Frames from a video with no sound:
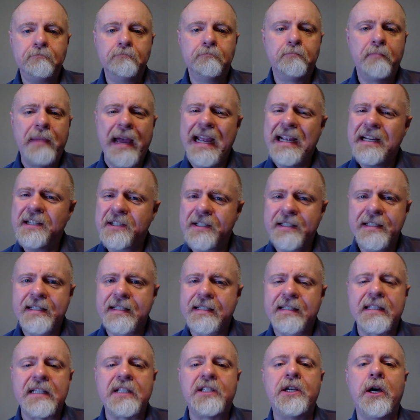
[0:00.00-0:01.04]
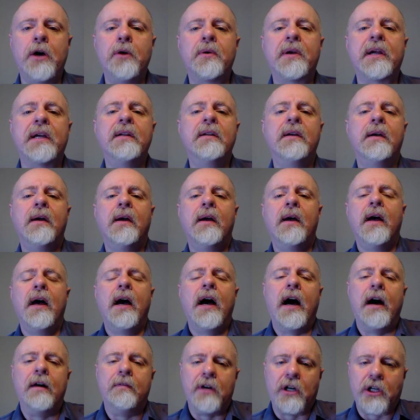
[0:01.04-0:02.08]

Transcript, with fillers: patience is the token of